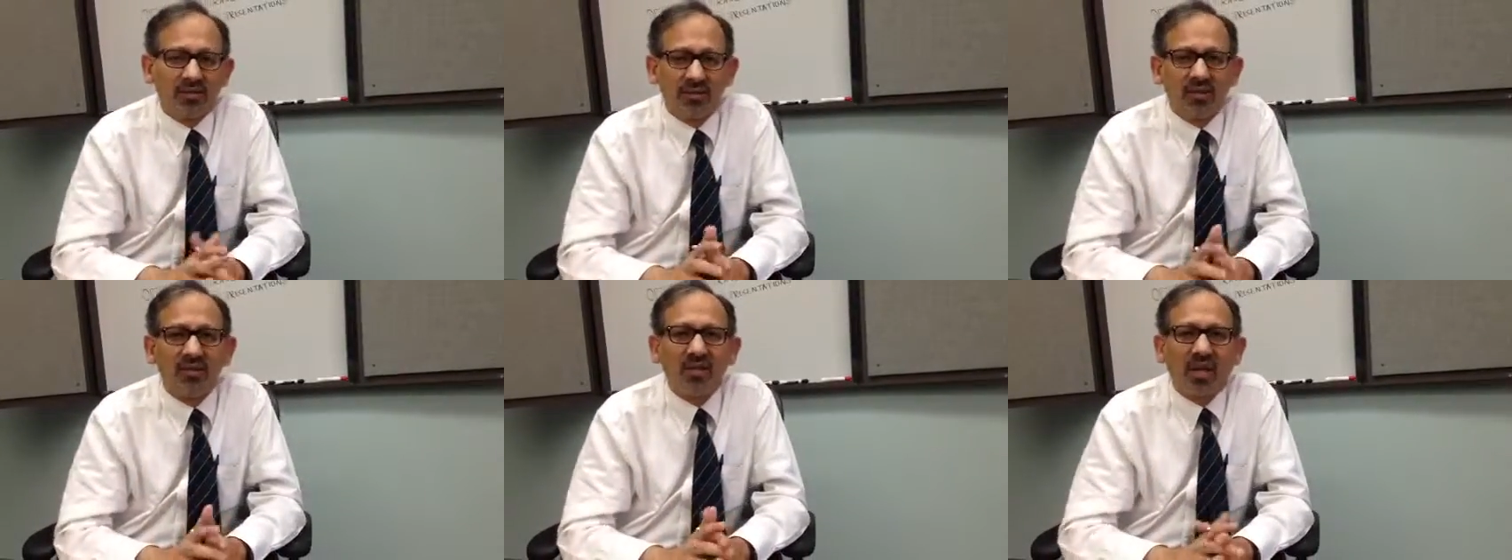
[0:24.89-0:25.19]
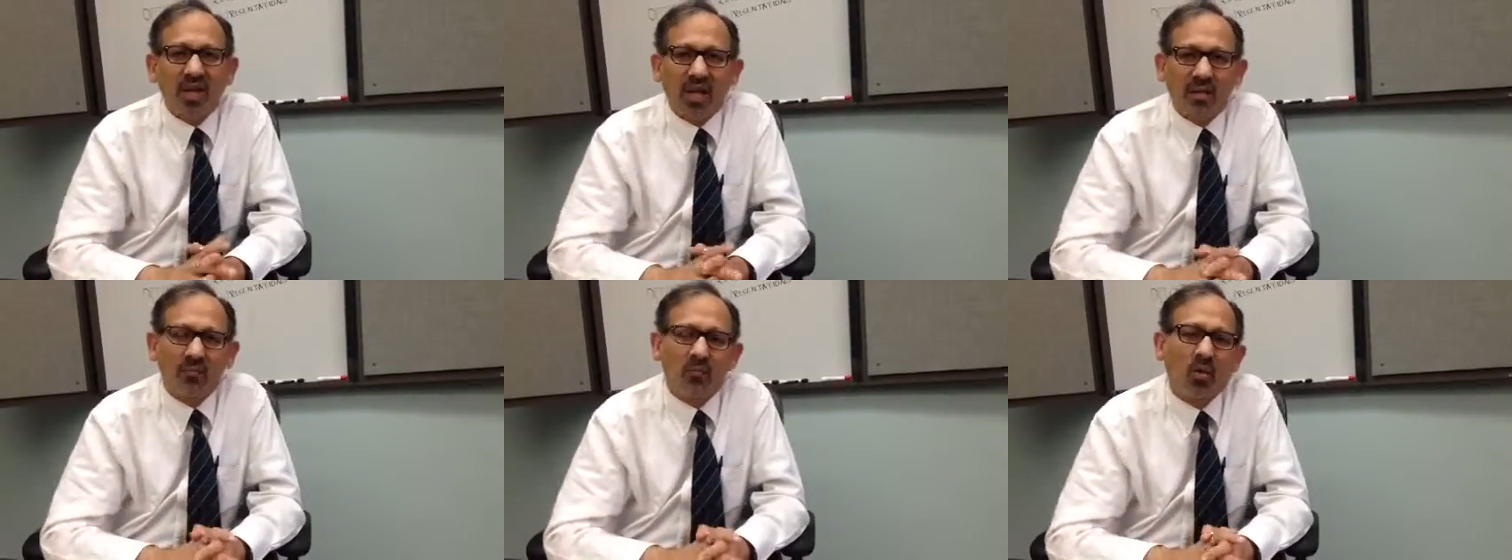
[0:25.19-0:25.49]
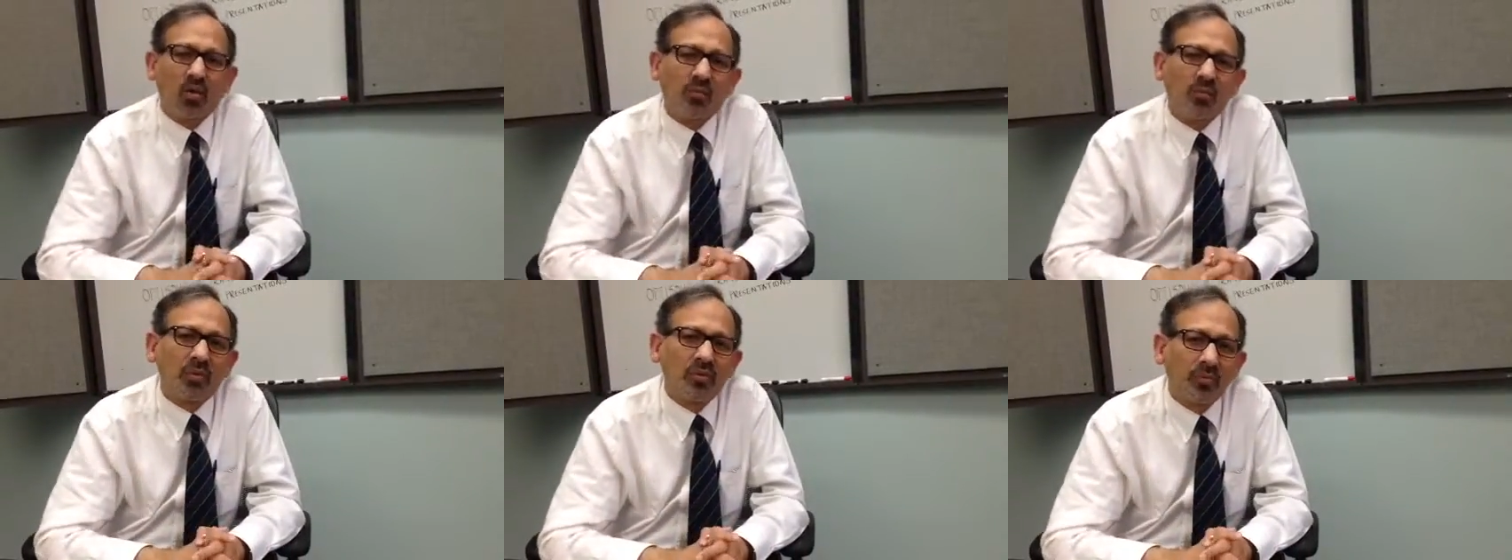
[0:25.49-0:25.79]
recap
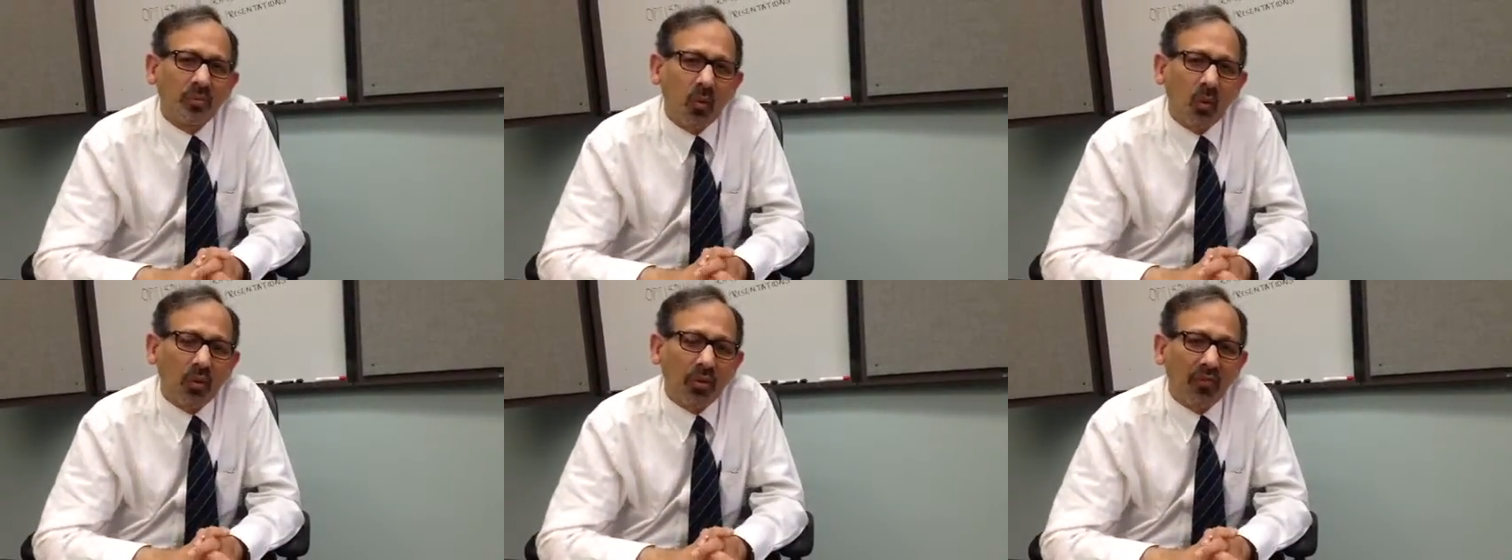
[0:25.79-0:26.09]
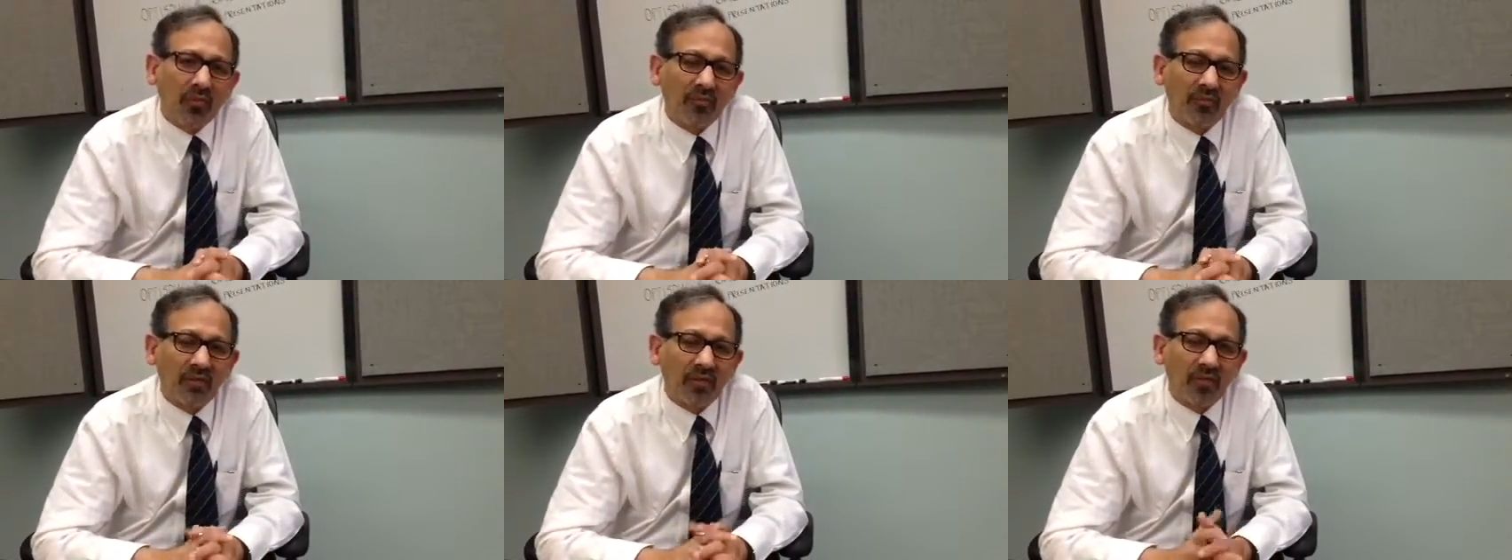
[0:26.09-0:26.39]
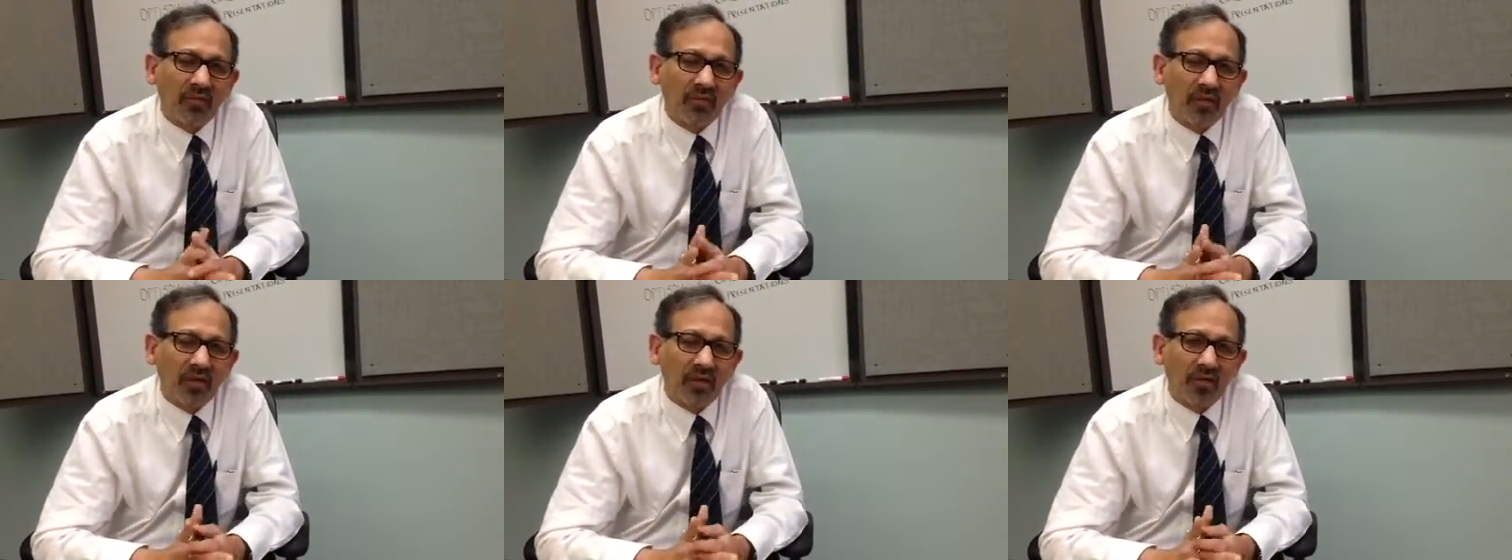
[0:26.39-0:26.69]
what we spoke on the
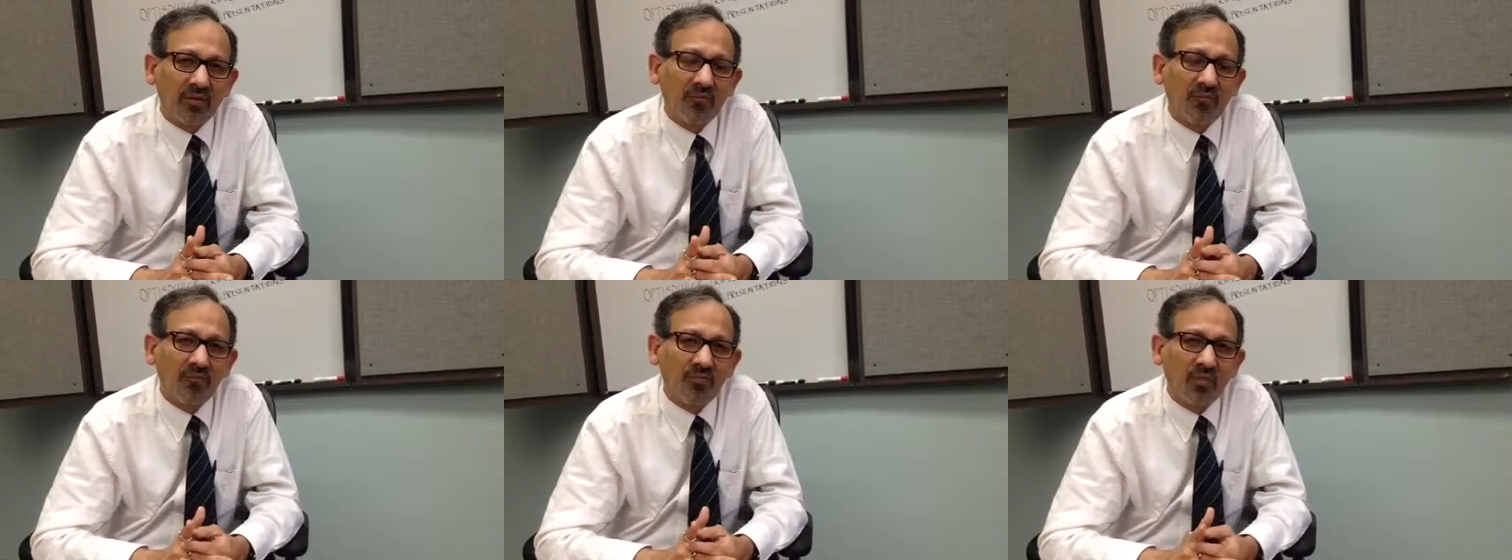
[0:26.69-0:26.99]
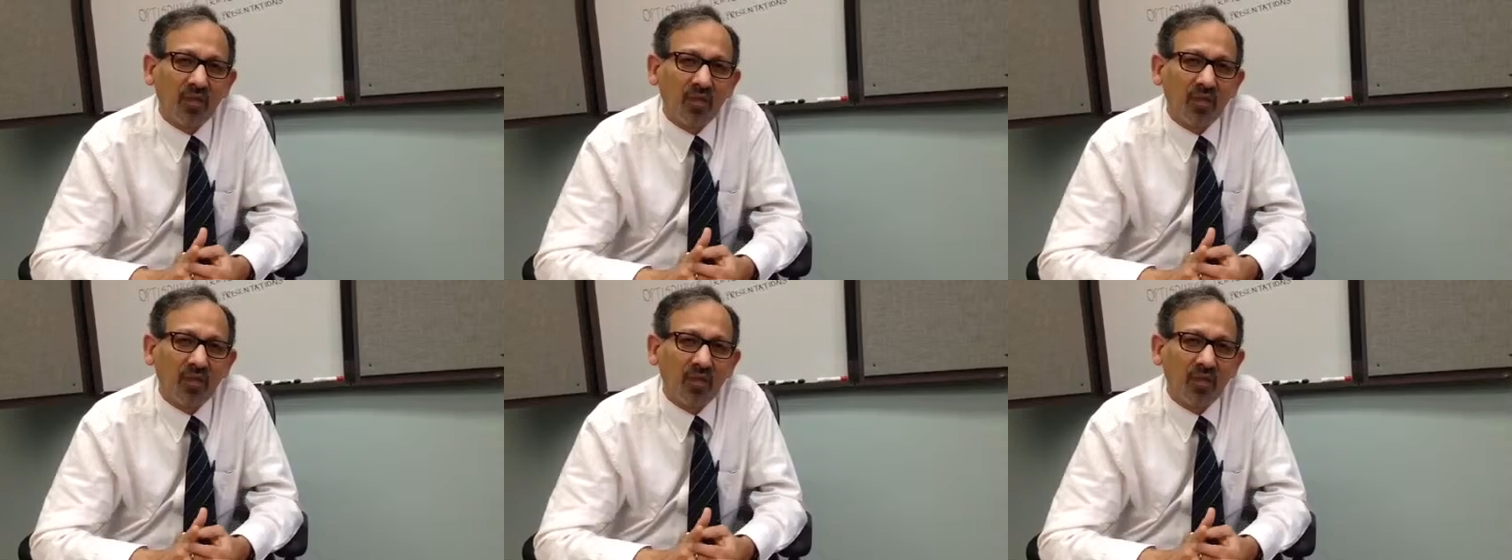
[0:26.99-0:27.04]
first day.